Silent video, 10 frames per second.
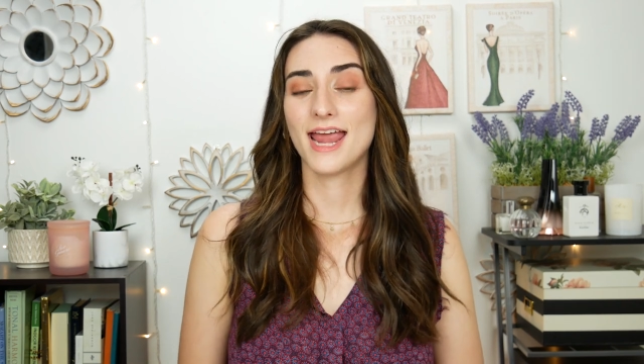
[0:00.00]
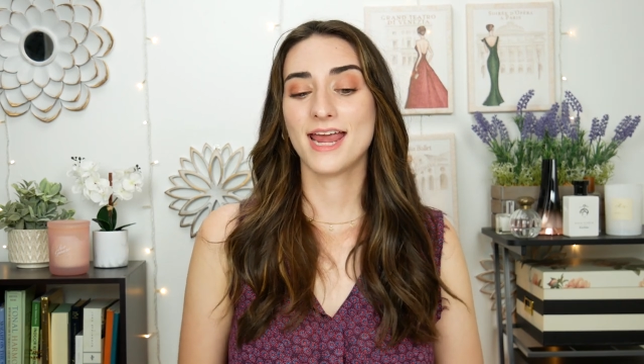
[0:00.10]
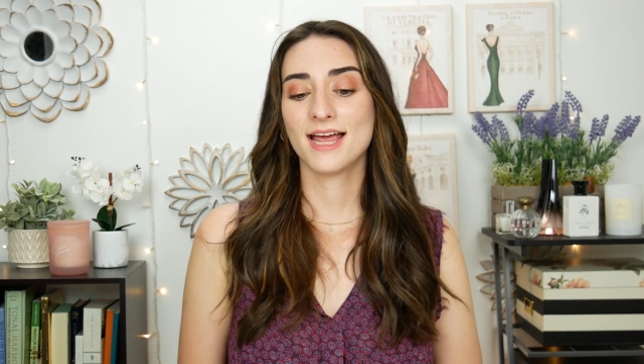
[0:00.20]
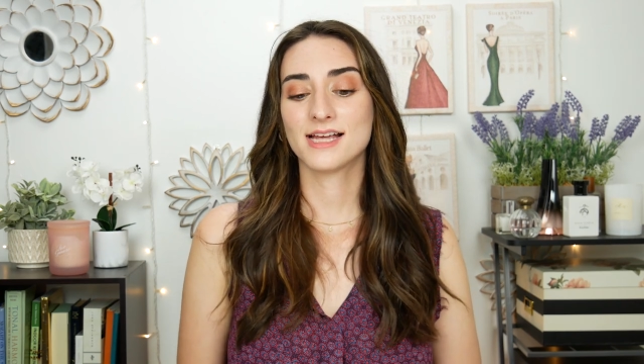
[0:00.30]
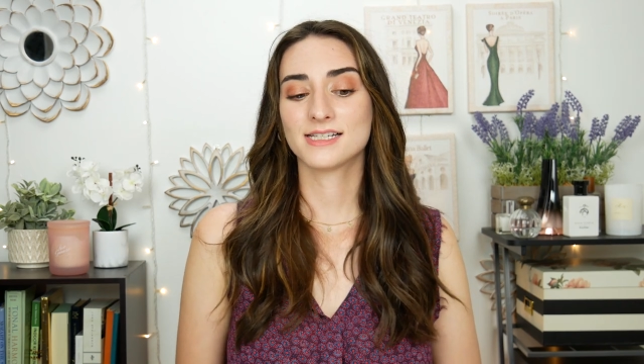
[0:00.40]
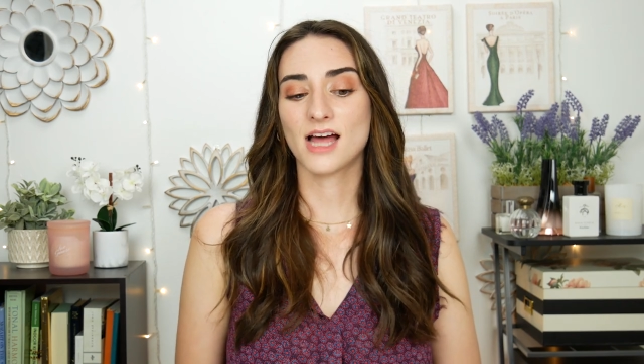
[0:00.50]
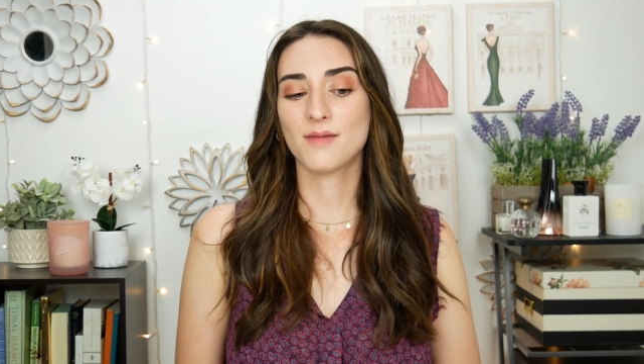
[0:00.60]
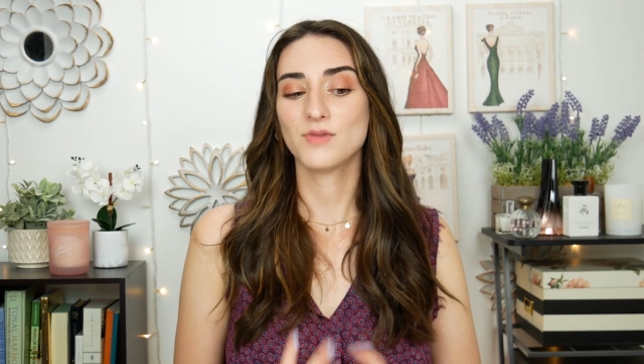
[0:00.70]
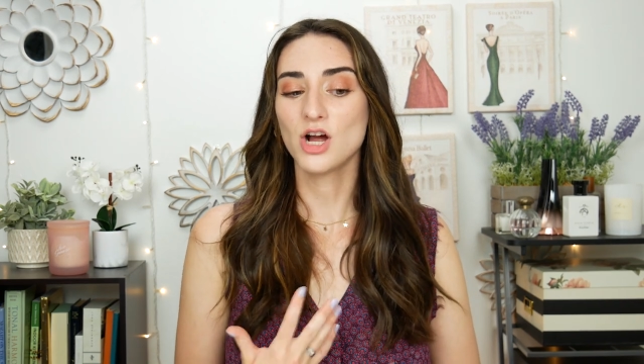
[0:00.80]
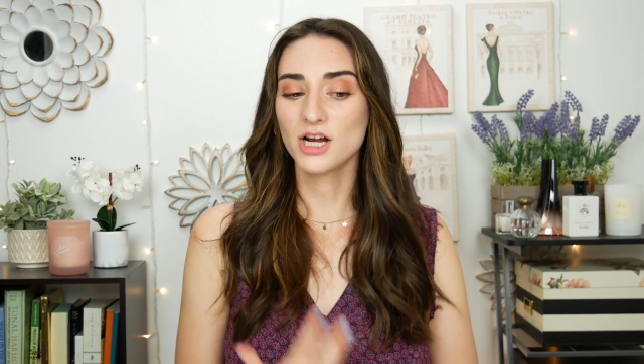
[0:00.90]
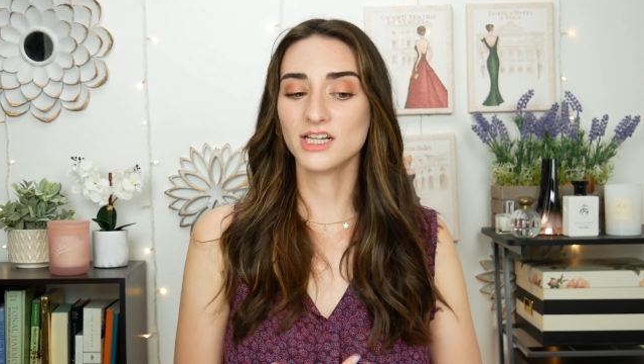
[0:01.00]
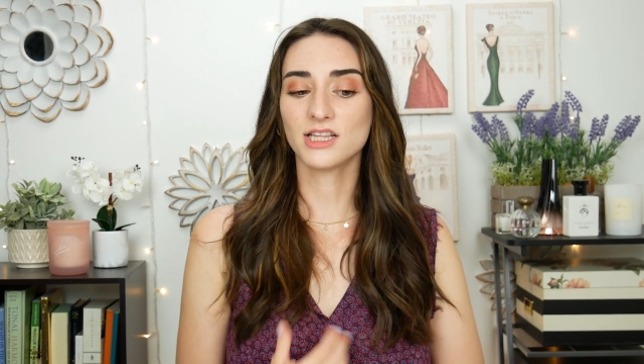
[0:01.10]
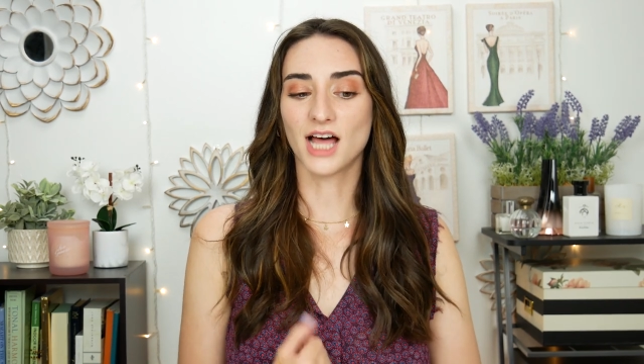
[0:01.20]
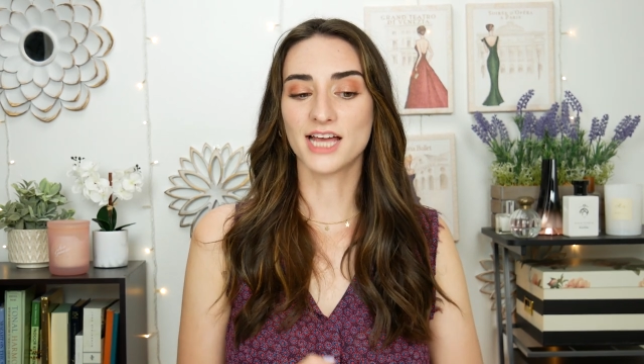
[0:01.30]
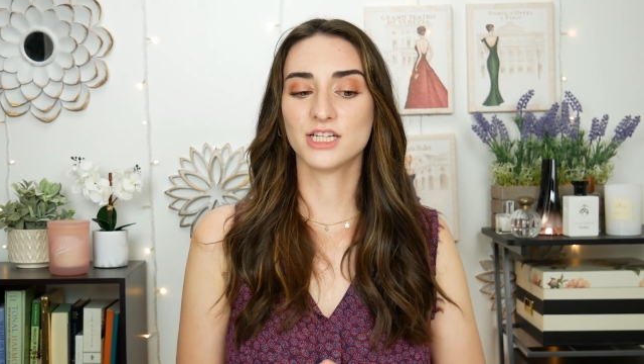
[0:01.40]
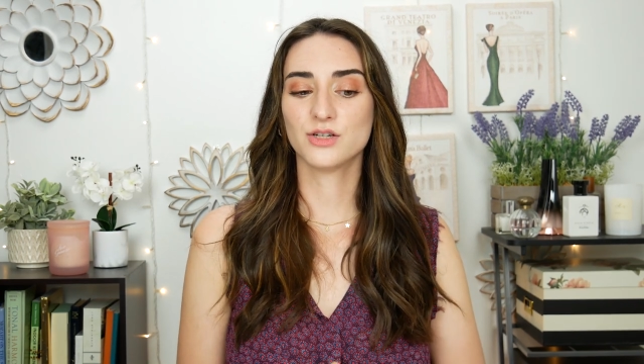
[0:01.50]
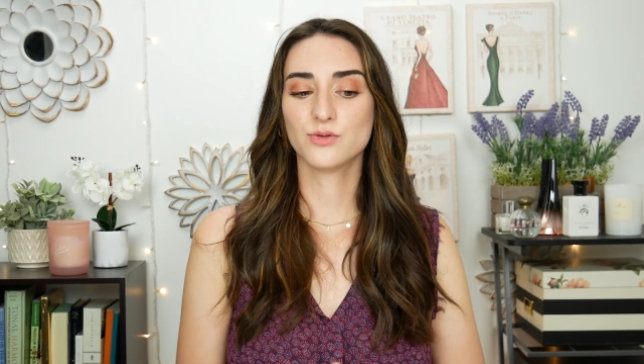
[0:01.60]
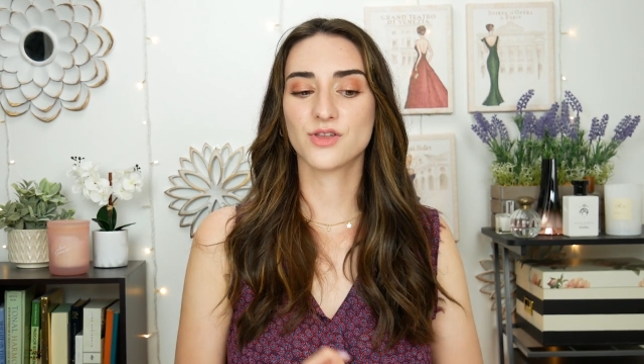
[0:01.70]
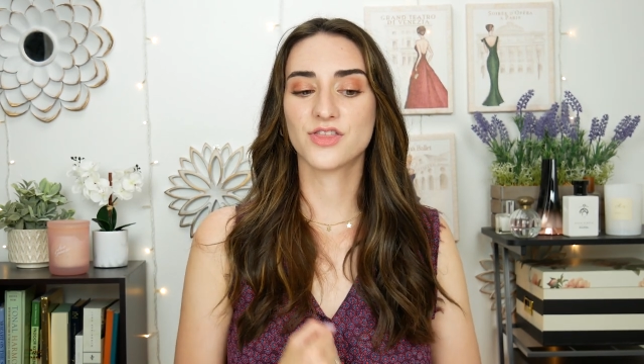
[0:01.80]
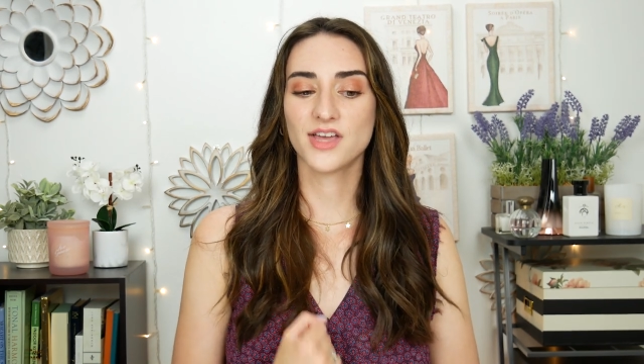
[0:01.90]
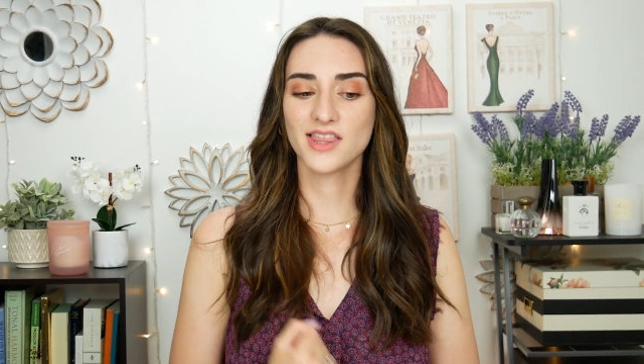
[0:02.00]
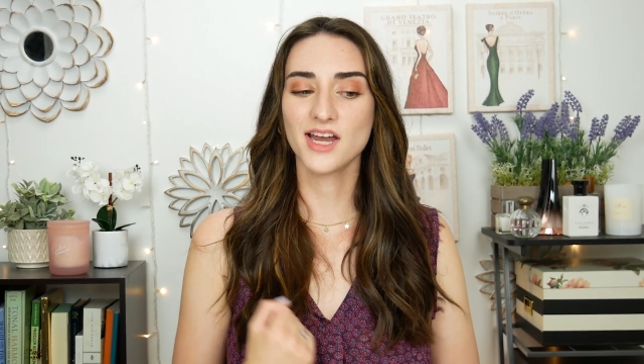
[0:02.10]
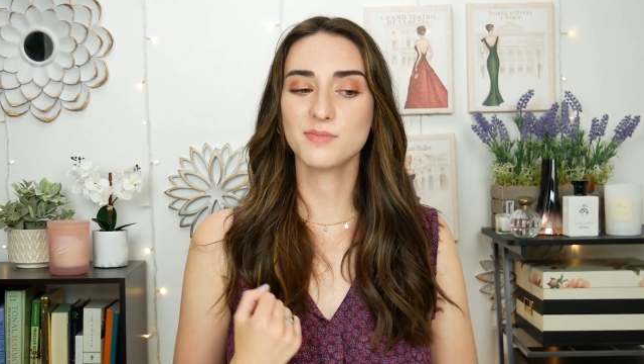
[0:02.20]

And I'm not gonna lie to you, the thing that